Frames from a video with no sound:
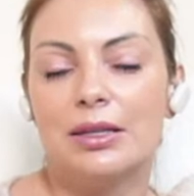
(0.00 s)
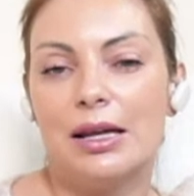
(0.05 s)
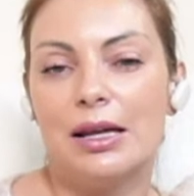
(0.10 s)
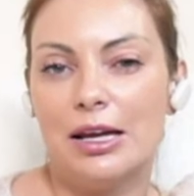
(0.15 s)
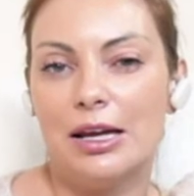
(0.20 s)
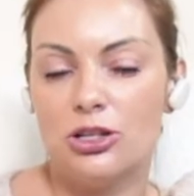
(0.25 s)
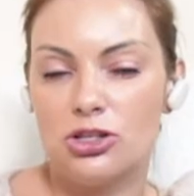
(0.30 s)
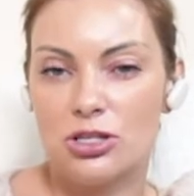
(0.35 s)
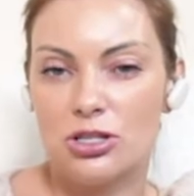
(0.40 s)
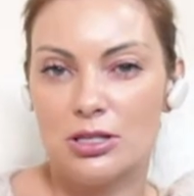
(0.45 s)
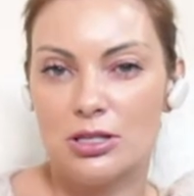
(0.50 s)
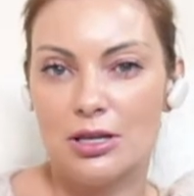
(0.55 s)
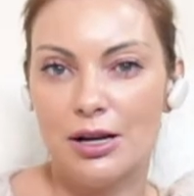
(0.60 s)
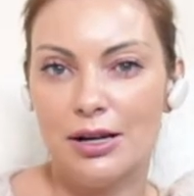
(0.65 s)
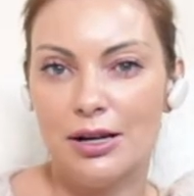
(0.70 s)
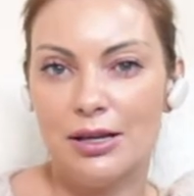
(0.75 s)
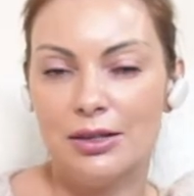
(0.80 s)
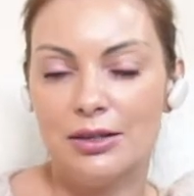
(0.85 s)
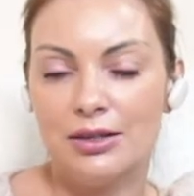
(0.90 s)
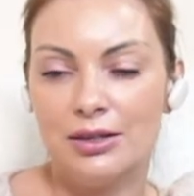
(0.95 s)
one that I
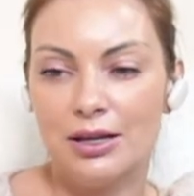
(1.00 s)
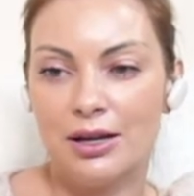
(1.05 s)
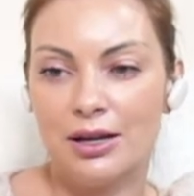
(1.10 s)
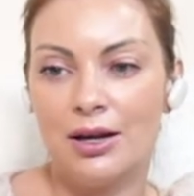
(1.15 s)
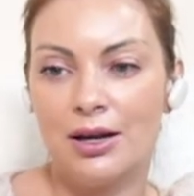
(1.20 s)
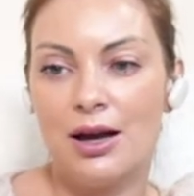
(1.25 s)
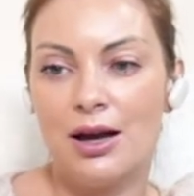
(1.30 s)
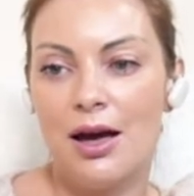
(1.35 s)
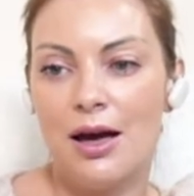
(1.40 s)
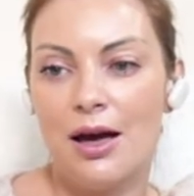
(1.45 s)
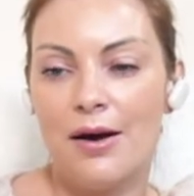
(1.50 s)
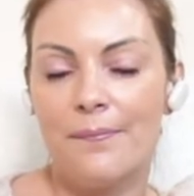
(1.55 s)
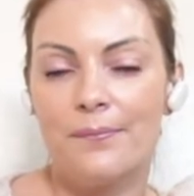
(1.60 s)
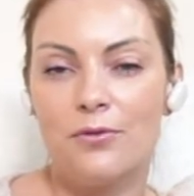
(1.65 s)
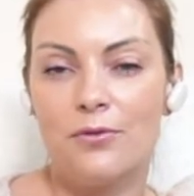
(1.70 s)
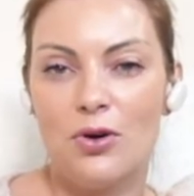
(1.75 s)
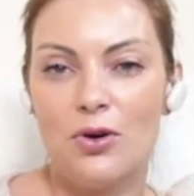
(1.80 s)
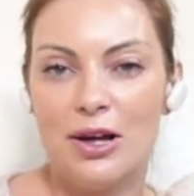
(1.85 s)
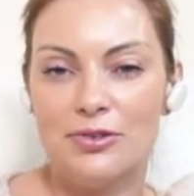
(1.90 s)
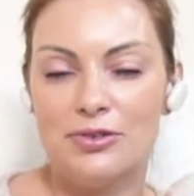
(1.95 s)
started the
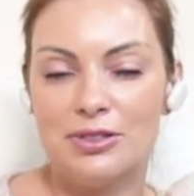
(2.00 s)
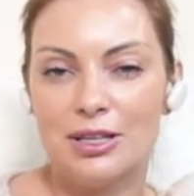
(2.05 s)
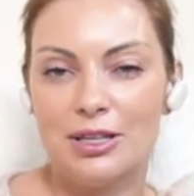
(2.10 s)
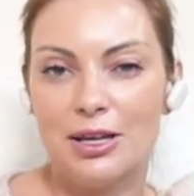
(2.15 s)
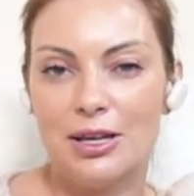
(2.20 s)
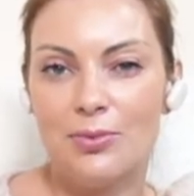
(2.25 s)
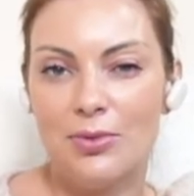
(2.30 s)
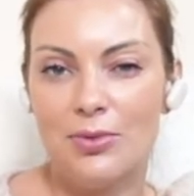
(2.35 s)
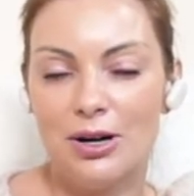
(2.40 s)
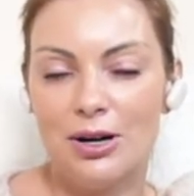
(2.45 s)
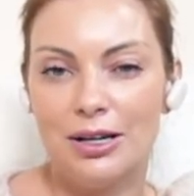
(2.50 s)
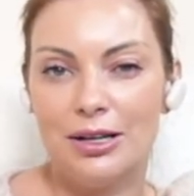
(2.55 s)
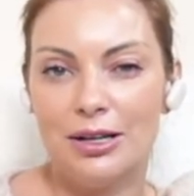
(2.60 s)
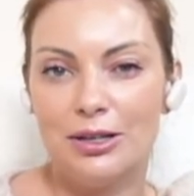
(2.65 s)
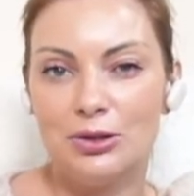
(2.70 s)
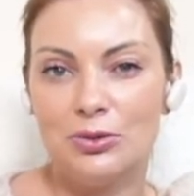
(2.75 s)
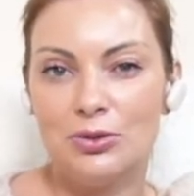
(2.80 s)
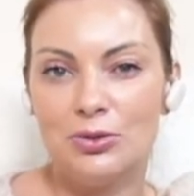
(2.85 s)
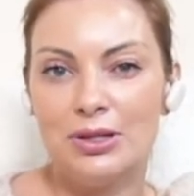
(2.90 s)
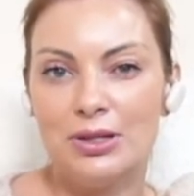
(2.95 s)
um, voice team
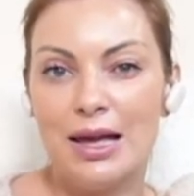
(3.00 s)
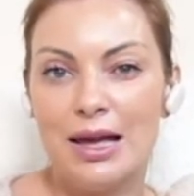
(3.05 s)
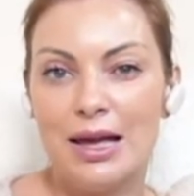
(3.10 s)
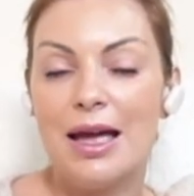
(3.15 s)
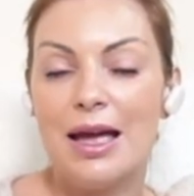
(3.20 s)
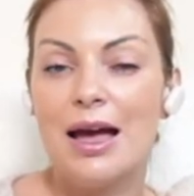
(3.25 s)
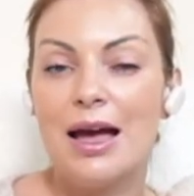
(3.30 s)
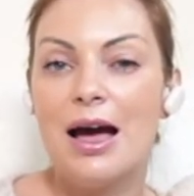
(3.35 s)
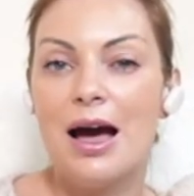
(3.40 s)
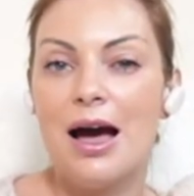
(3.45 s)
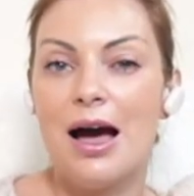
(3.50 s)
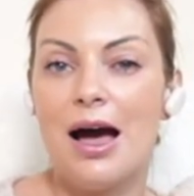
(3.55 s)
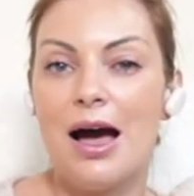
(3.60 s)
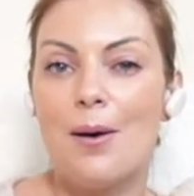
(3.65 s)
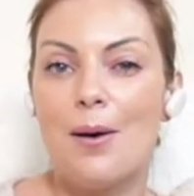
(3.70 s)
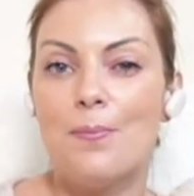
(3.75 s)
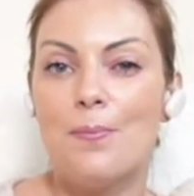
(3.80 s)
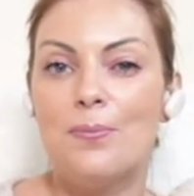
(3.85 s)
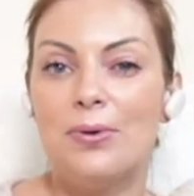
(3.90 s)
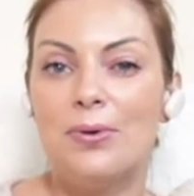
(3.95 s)
earlier today.
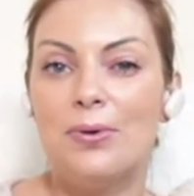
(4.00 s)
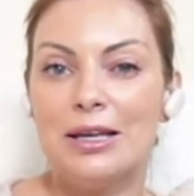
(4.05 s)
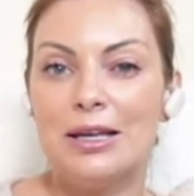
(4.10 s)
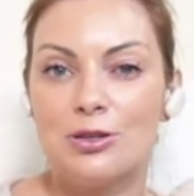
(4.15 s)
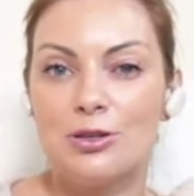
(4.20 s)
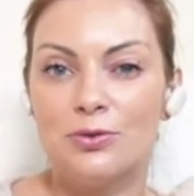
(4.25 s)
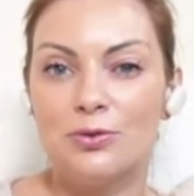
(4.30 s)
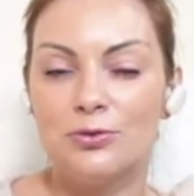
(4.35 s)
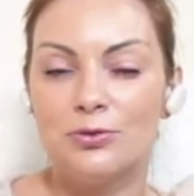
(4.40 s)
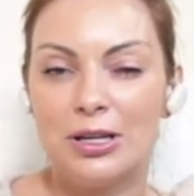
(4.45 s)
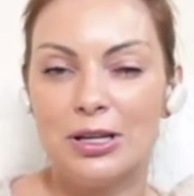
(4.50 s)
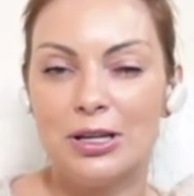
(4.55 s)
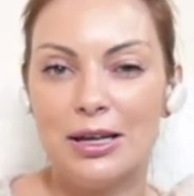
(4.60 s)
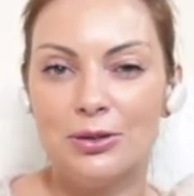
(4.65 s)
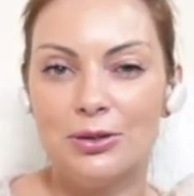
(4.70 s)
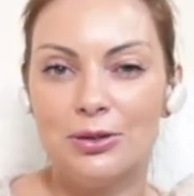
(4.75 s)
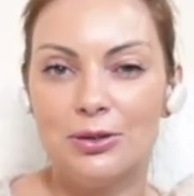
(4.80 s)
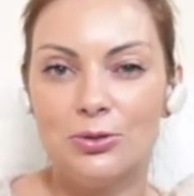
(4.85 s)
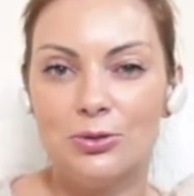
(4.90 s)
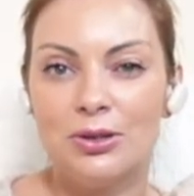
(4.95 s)
Uh, please don't
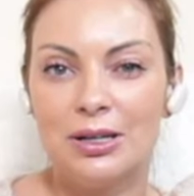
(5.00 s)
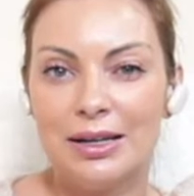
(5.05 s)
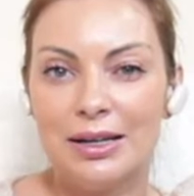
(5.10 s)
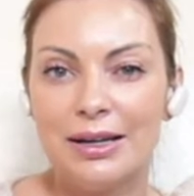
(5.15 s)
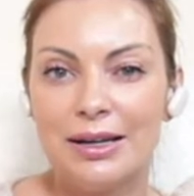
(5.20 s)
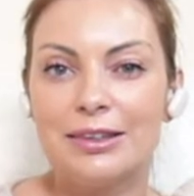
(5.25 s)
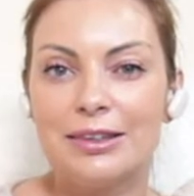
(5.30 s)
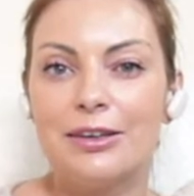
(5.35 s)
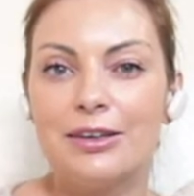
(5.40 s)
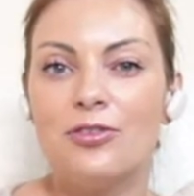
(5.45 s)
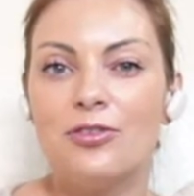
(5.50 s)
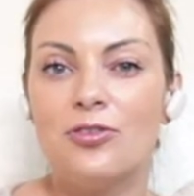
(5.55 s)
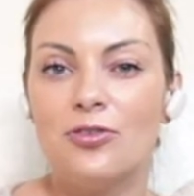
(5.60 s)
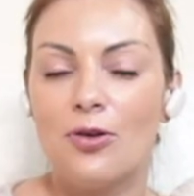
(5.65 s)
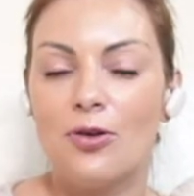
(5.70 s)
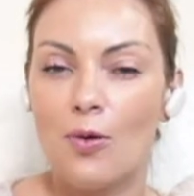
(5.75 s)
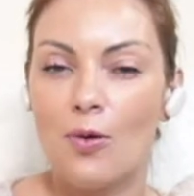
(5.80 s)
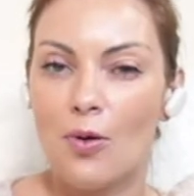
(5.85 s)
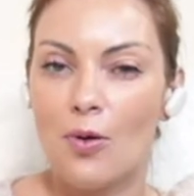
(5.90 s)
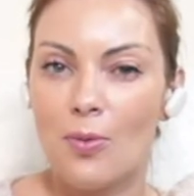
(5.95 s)
forget to click the
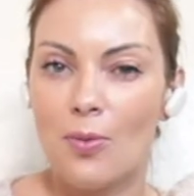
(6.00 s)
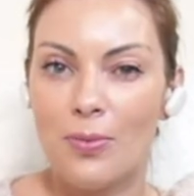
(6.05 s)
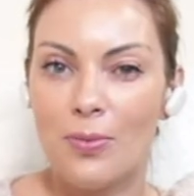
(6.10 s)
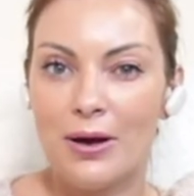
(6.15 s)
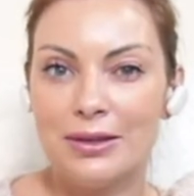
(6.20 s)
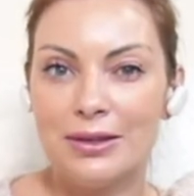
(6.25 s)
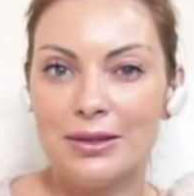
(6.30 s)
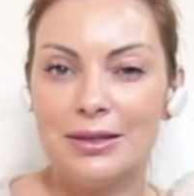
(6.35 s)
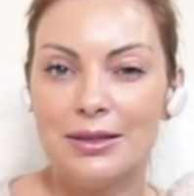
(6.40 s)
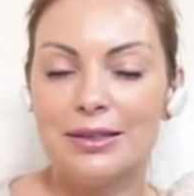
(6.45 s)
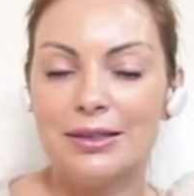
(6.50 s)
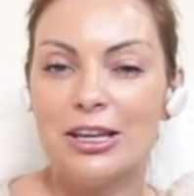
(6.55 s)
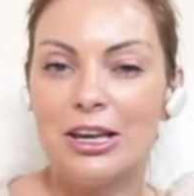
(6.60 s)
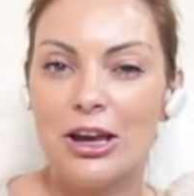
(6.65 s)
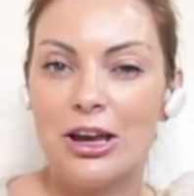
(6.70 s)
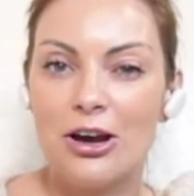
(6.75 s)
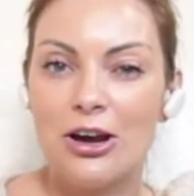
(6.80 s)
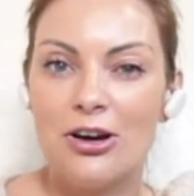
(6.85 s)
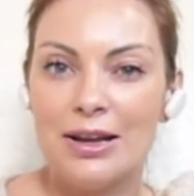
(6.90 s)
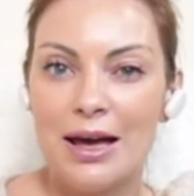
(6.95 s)
follow button
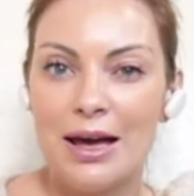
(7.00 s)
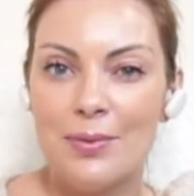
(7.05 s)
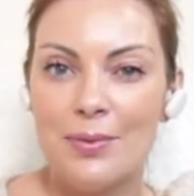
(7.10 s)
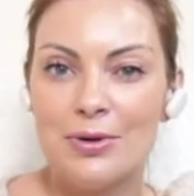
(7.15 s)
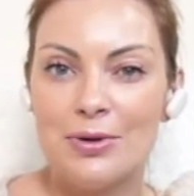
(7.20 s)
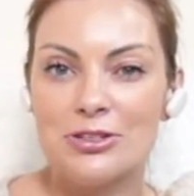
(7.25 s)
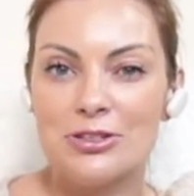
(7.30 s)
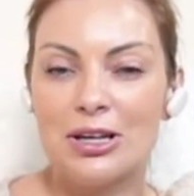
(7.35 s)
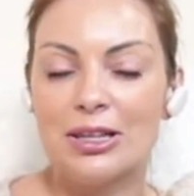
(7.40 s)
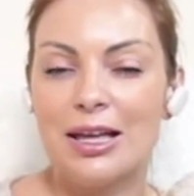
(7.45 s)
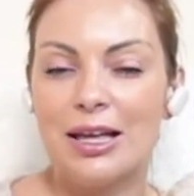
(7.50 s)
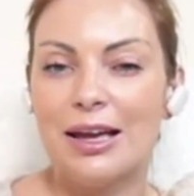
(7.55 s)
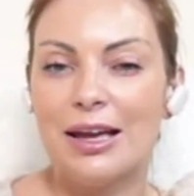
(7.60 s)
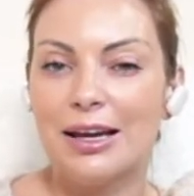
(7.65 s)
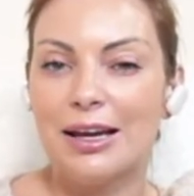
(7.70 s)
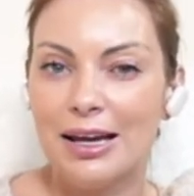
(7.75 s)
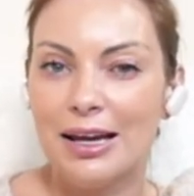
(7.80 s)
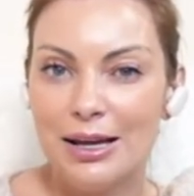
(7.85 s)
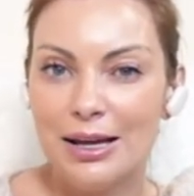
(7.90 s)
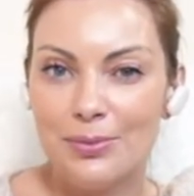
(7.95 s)
here on Amazon.
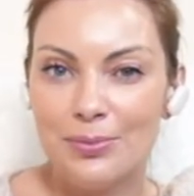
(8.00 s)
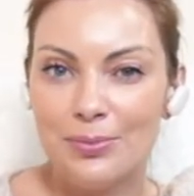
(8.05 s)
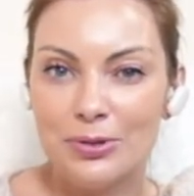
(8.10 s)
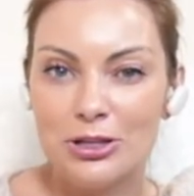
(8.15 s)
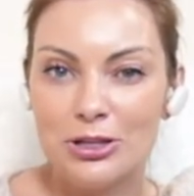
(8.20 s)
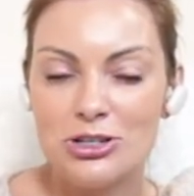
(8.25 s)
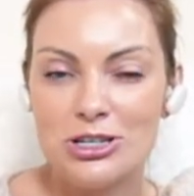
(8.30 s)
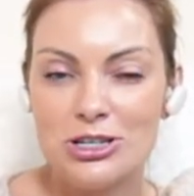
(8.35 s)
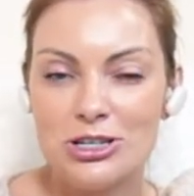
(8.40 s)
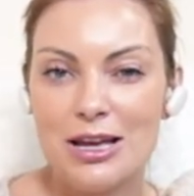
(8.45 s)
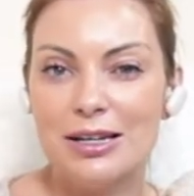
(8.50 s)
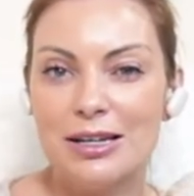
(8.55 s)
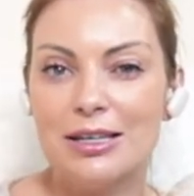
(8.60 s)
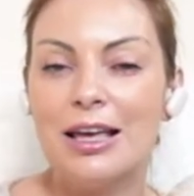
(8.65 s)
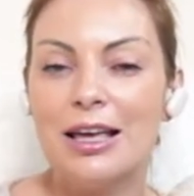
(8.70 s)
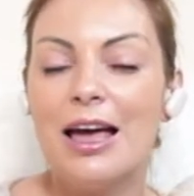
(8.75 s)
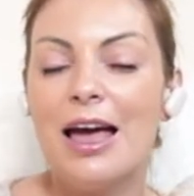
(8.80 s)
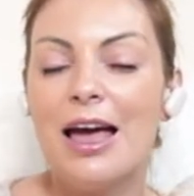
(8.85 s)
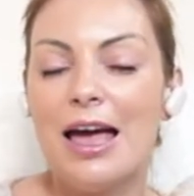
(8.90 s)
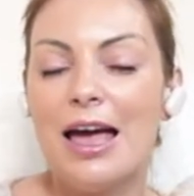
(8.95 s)
I really appreciate
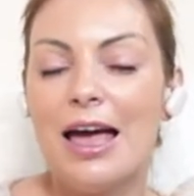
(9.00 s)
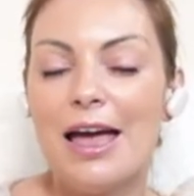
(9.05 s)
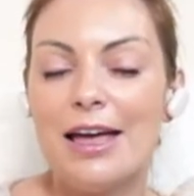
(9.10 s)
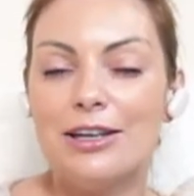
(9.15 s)
it.